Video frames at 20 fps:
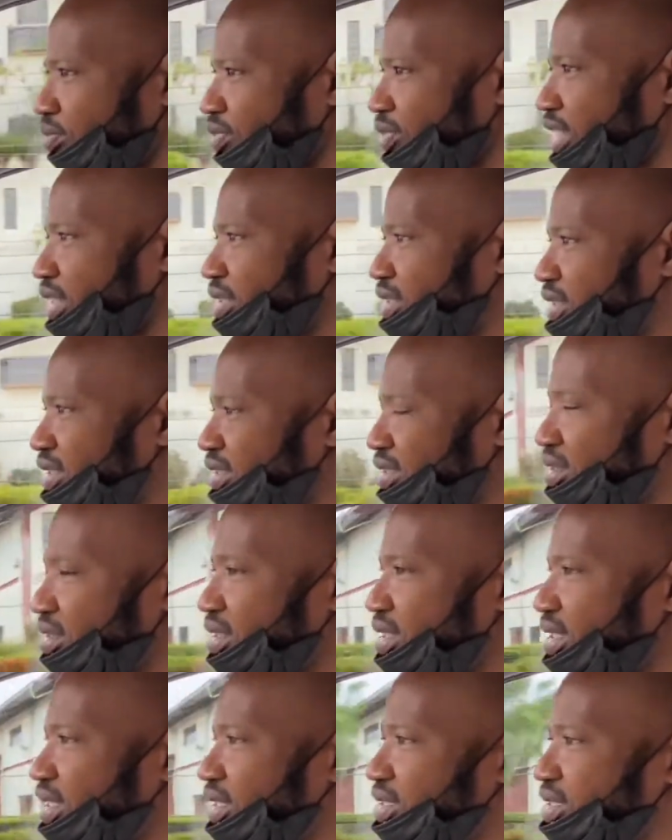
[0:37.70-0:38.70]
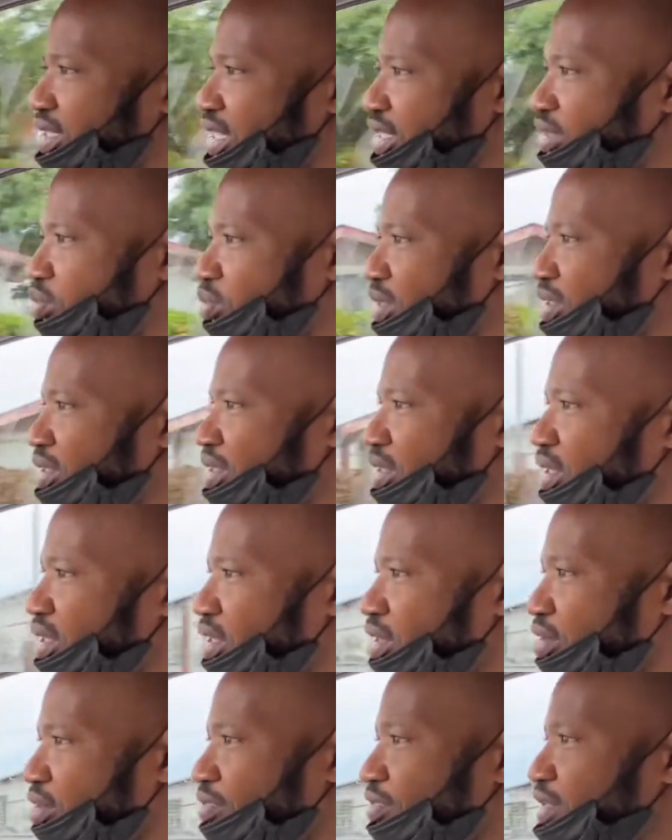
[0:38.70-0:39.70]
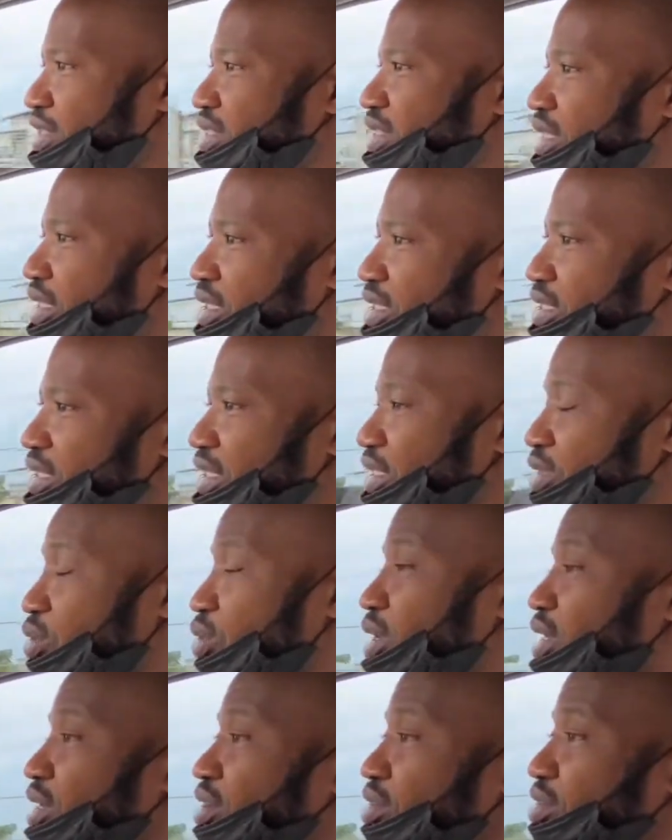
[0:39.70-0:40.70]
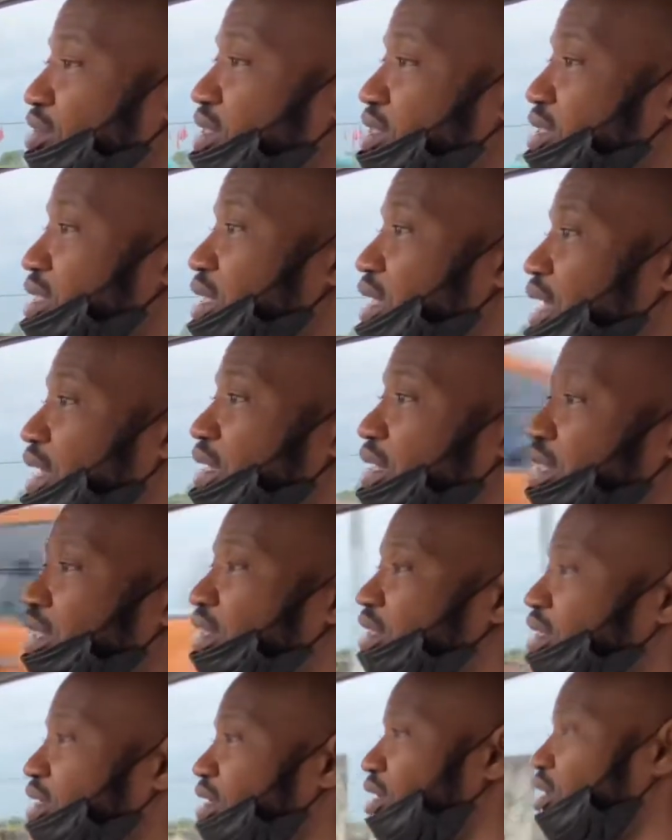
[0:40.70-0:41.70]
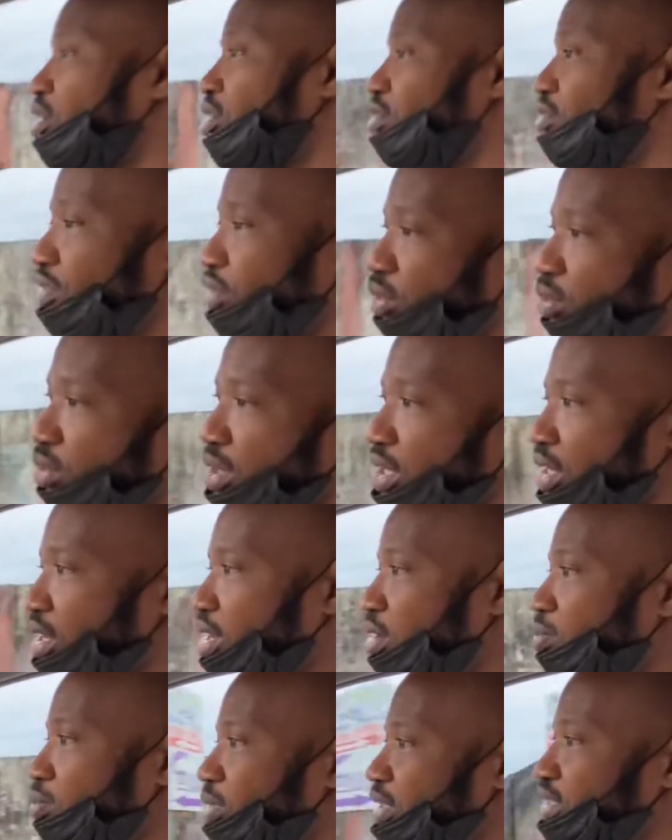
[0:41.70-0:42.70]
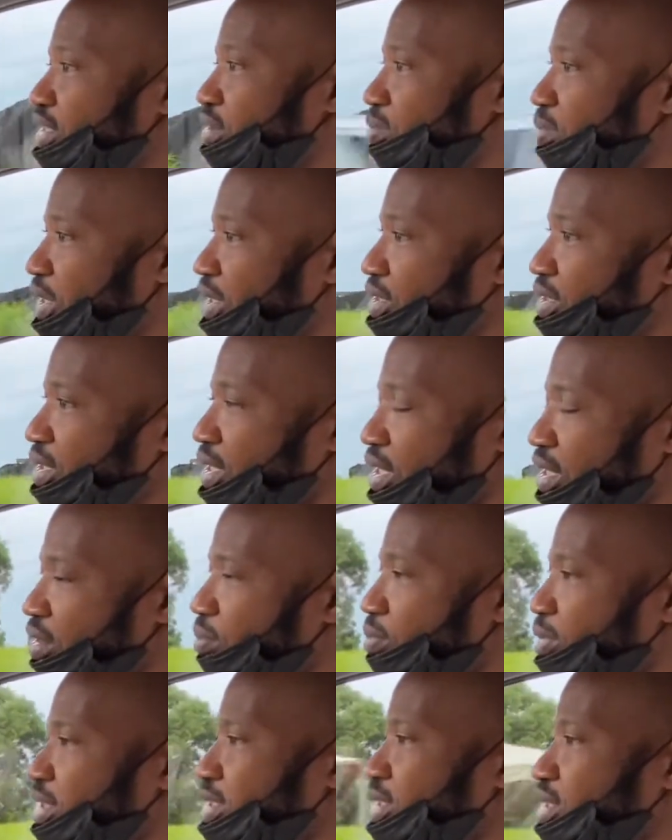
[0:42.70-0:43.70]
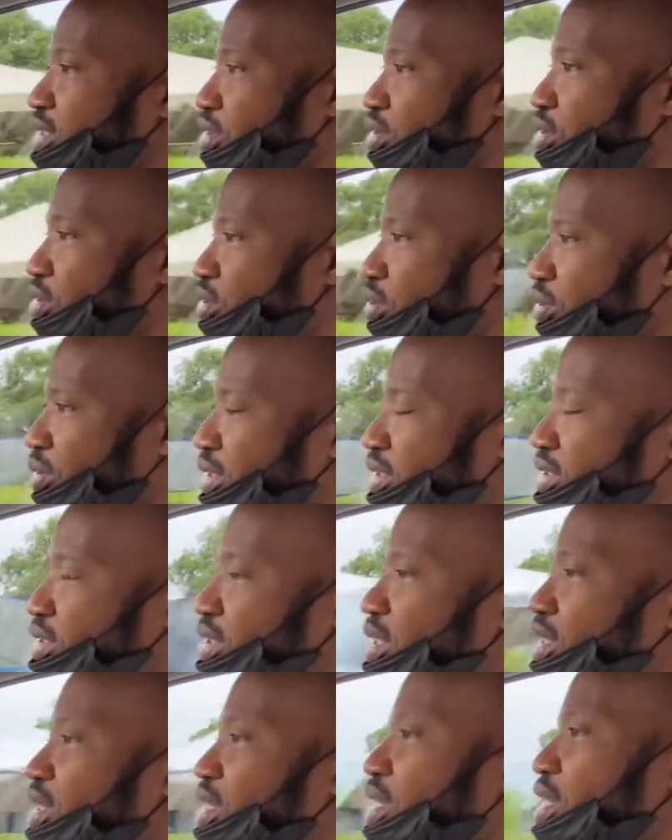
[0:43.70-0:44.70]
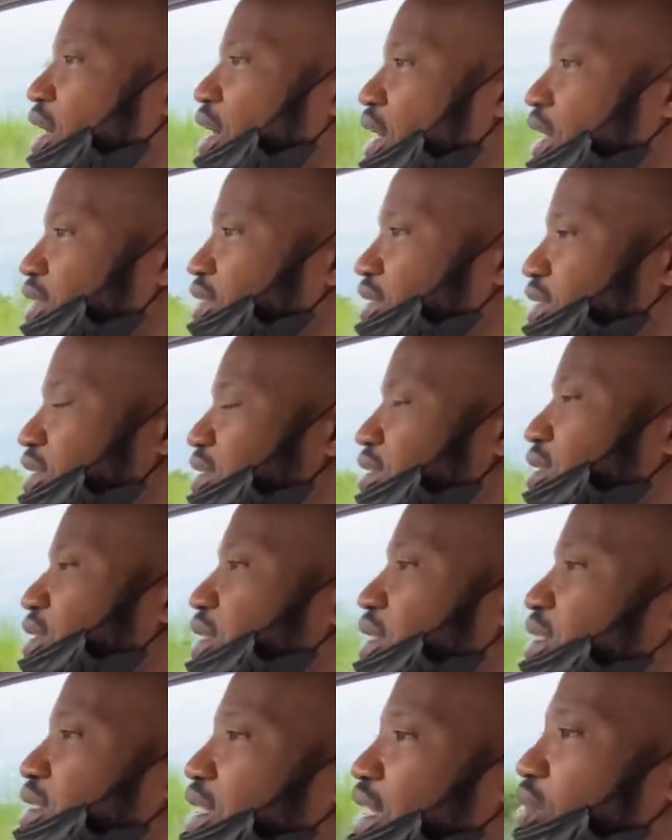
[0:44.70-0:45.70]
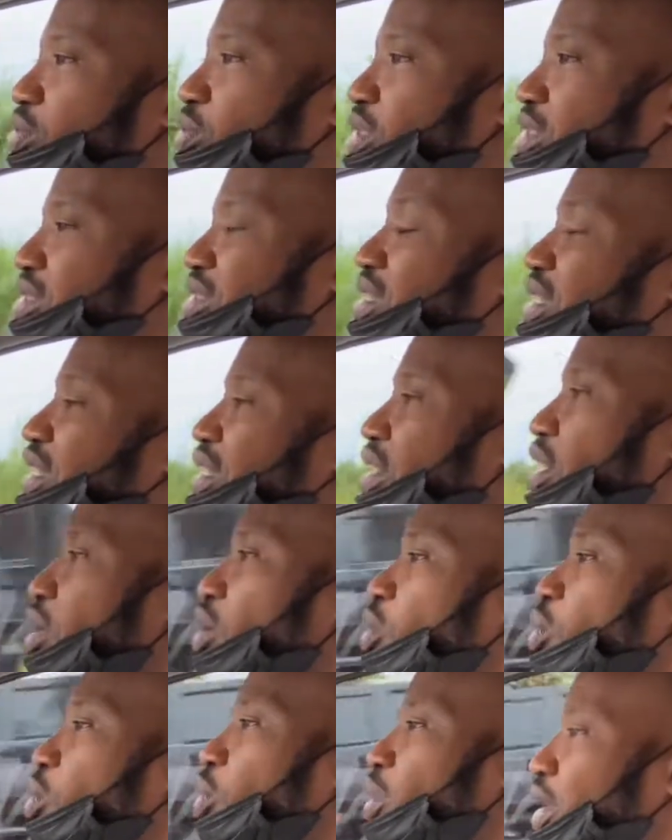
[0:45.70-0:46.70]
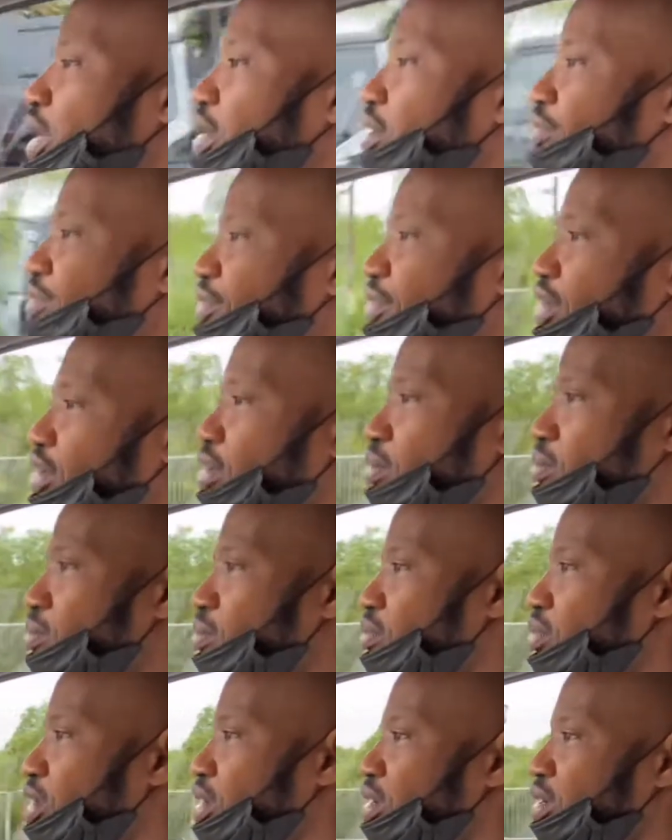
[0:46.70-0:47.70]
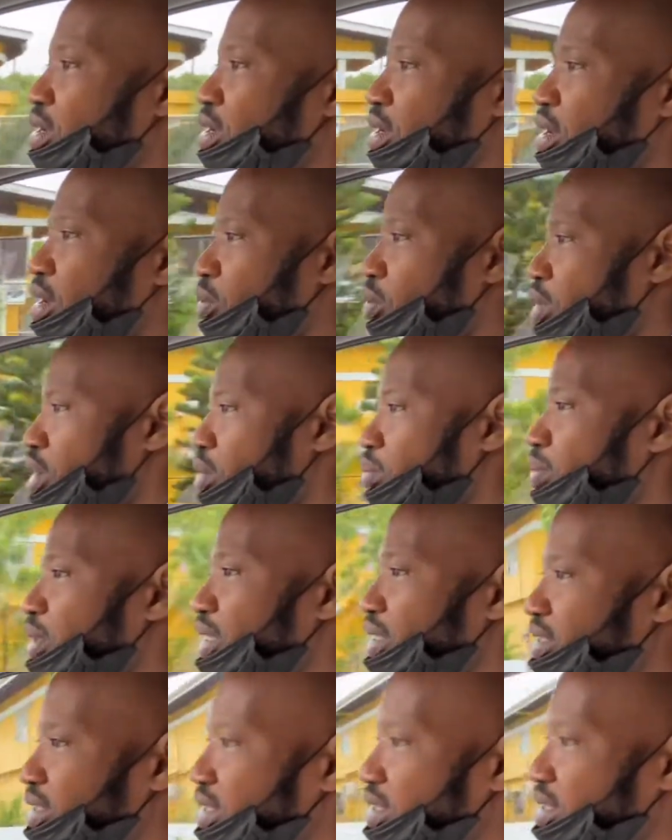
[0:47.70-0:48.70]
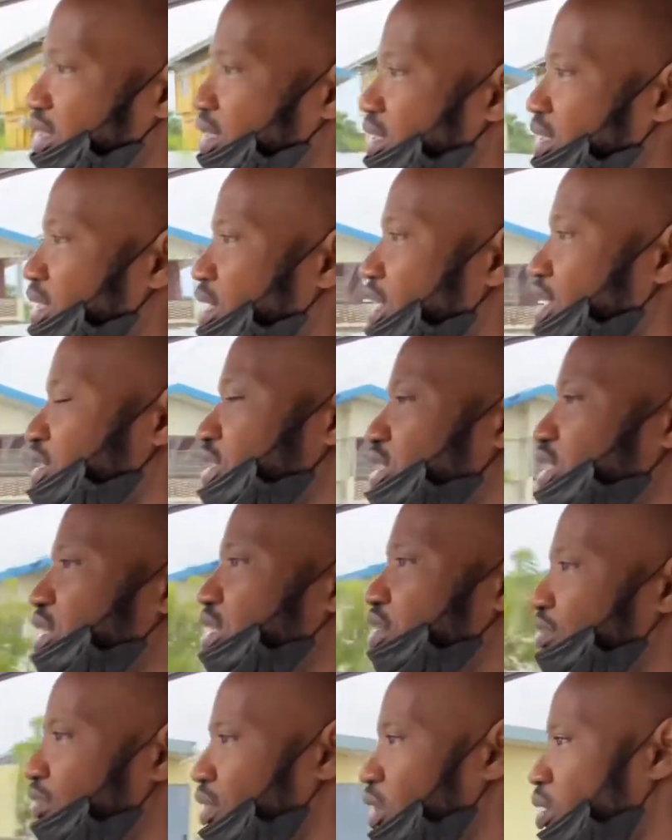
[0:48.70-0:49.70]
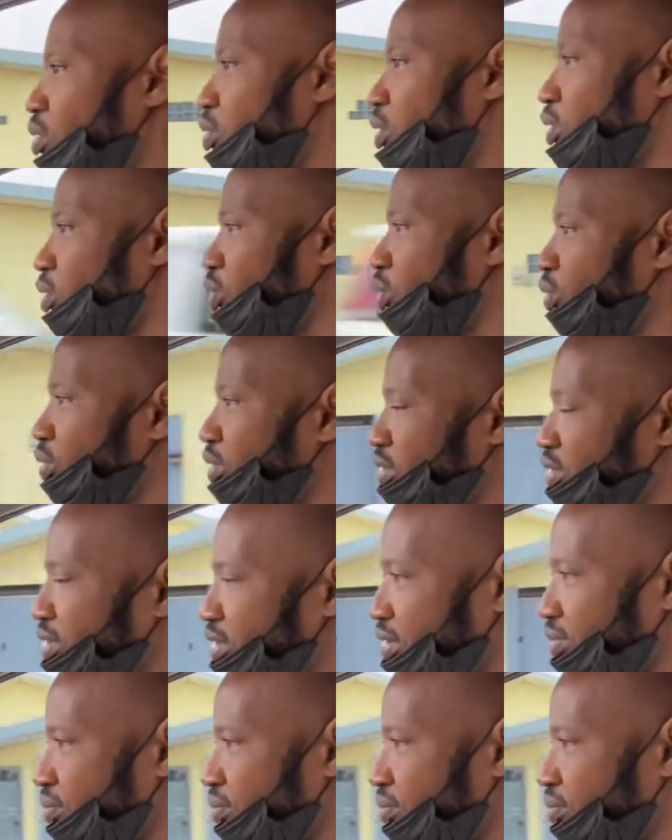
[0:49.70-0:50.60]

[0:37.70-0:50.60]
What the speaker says: certain things that would facilitate or increase the likelihood of goal accomplishing our goals, and certain things that would take away from our ability to achieve our goals.